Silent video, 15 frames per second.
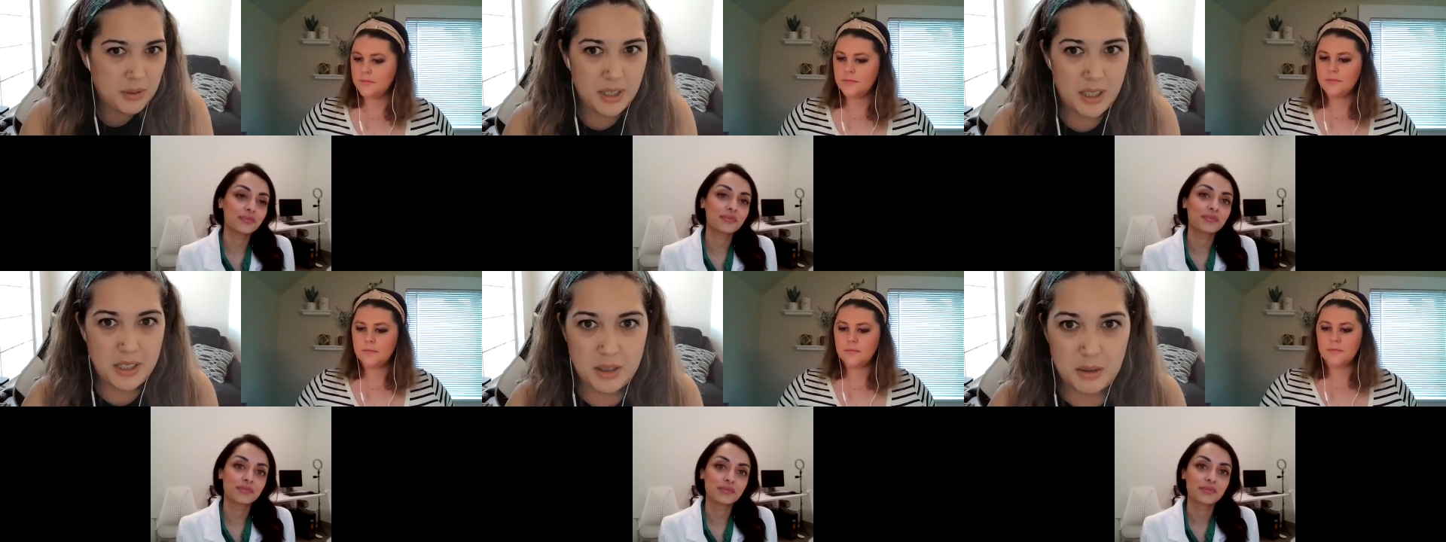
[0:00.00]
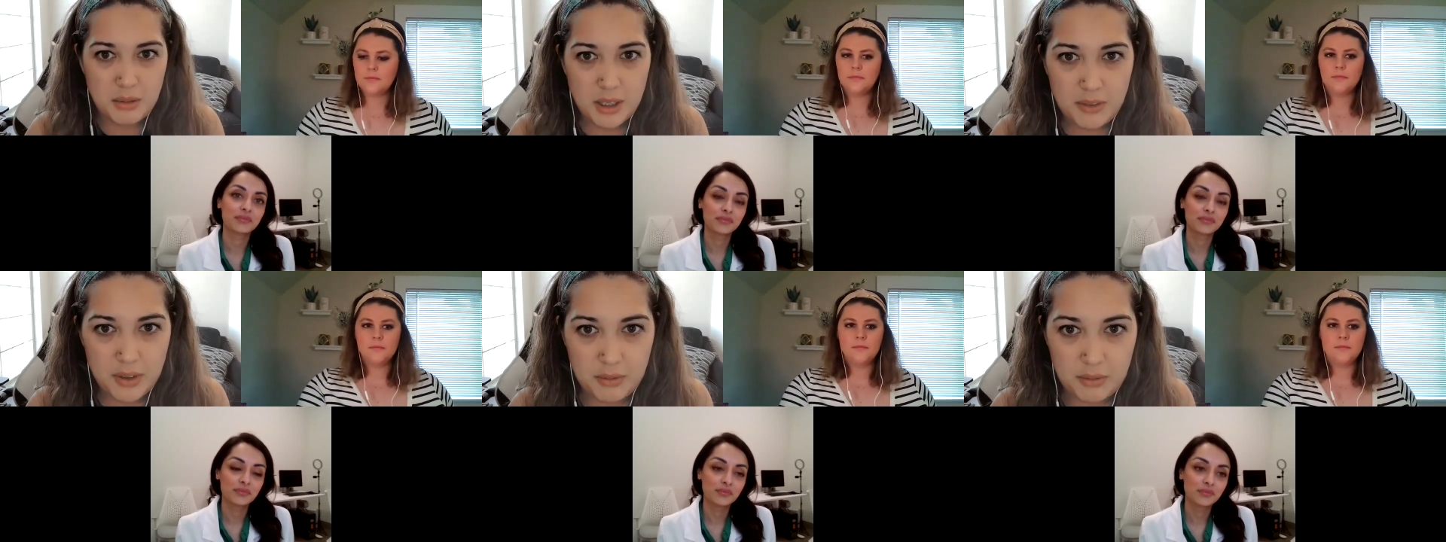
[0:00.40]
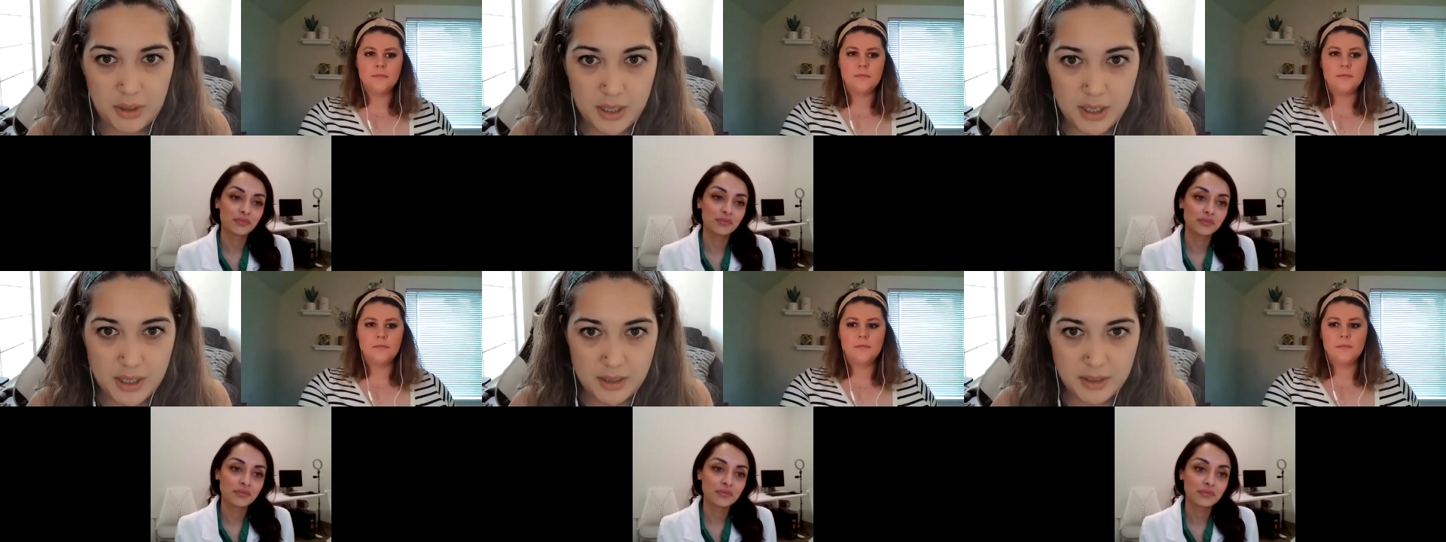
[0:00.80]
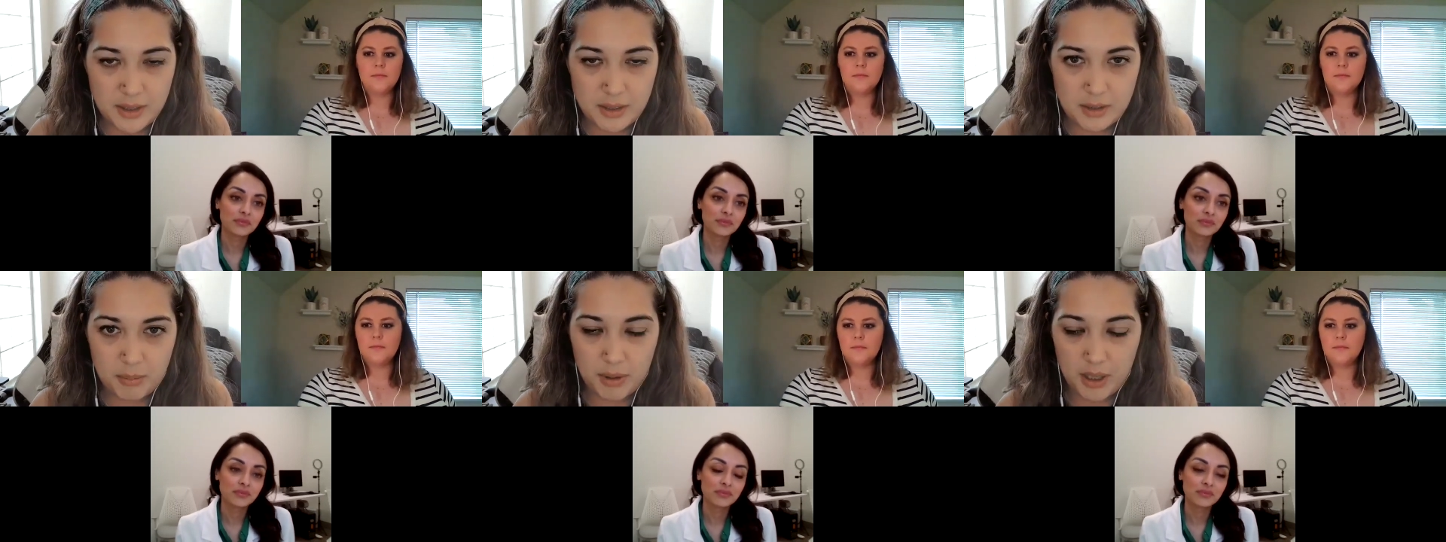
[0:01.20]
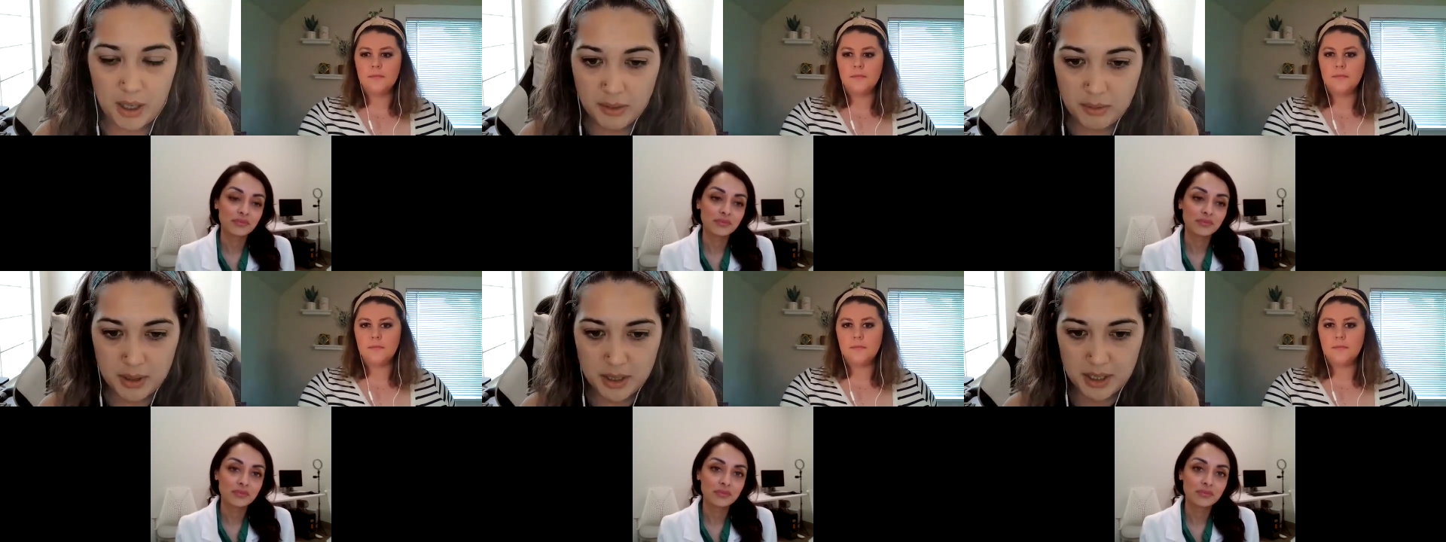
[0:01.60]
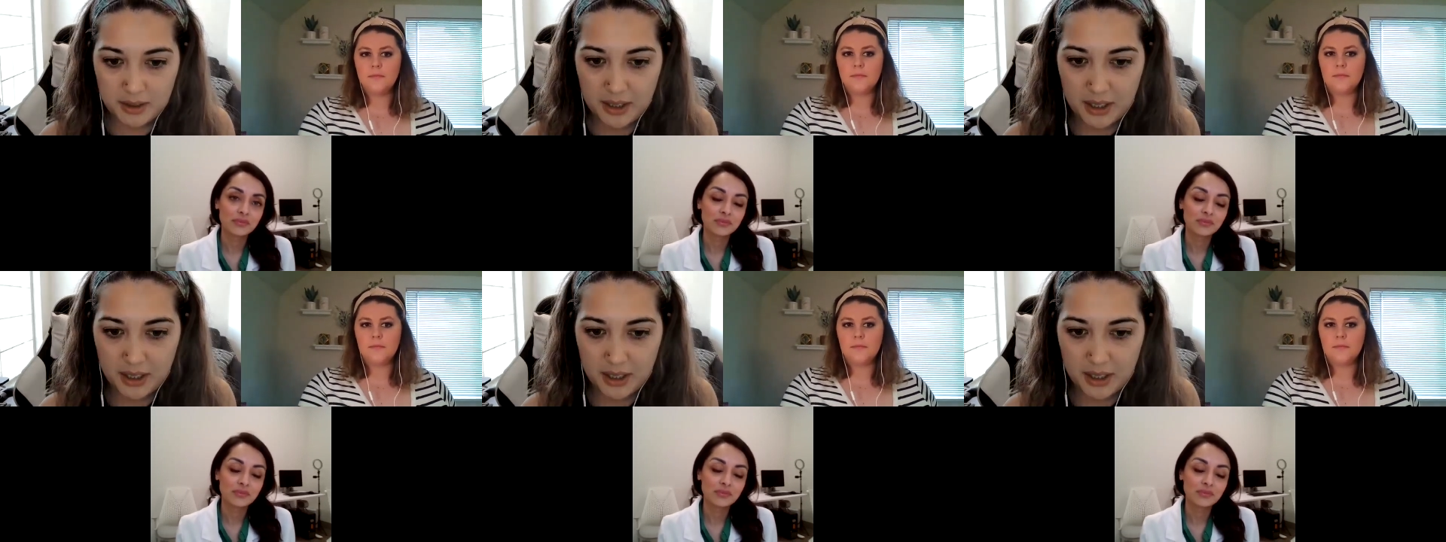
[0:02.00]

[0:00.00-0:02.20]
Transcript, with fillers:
Speaker 1: they don't even realize that there's a problem until